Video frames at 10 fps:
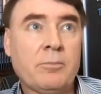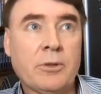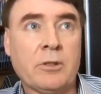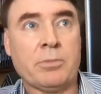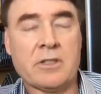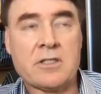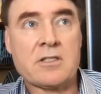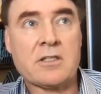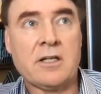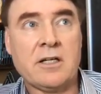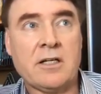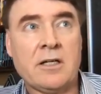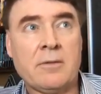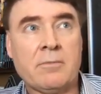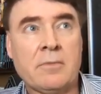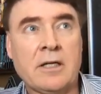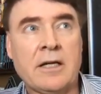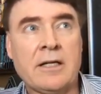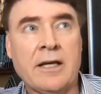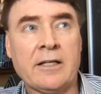purpose.
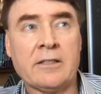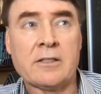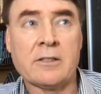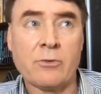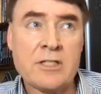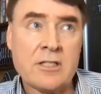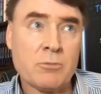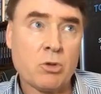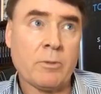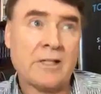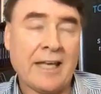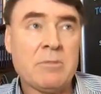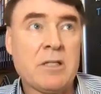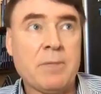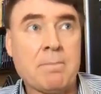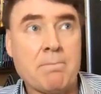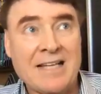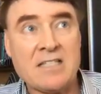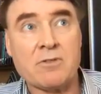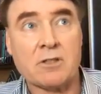And the reason I'm talking about MTP,
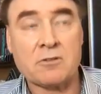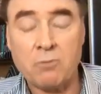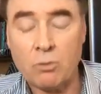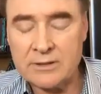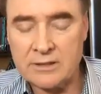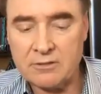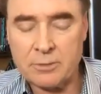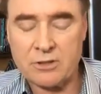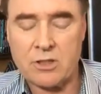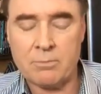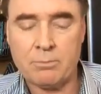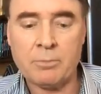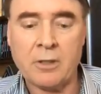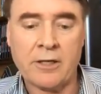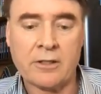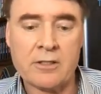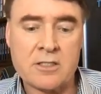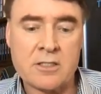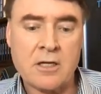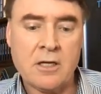massive transformative, because I'm applying
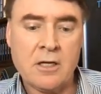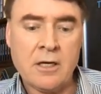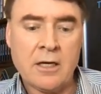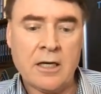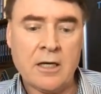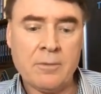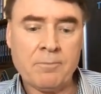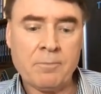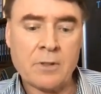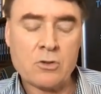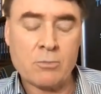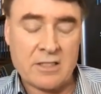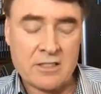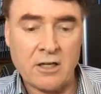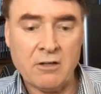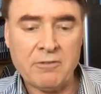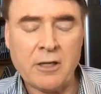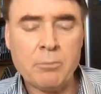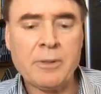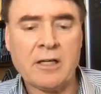this to myself. I
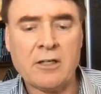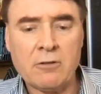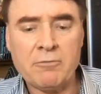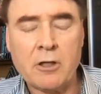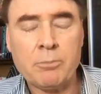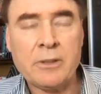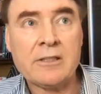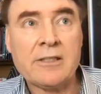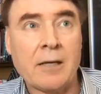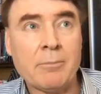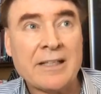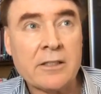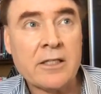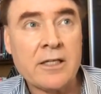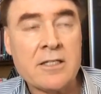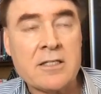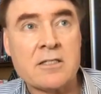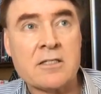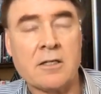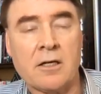don't know if you know Peter
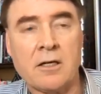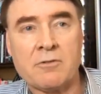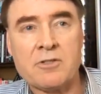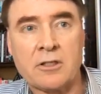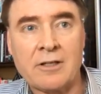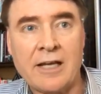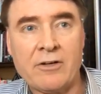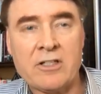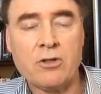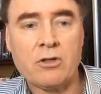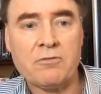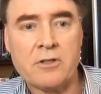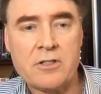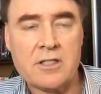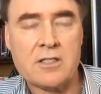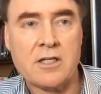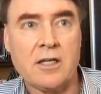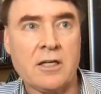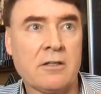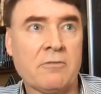Diamandis of Singularity
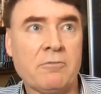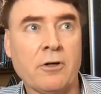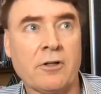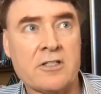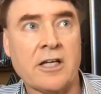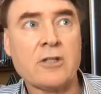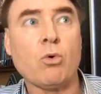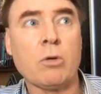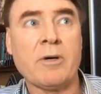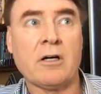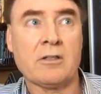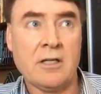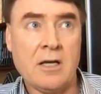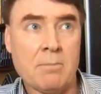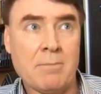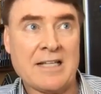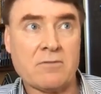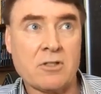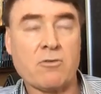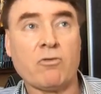University and a few others. They talk about massive
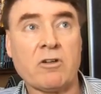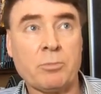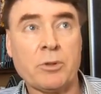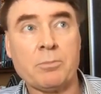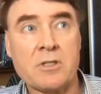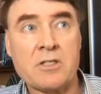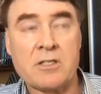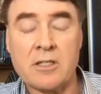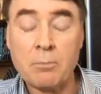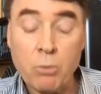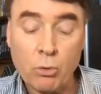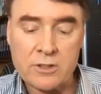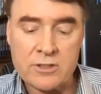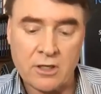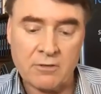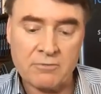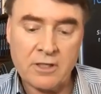transformative purpose and the importance of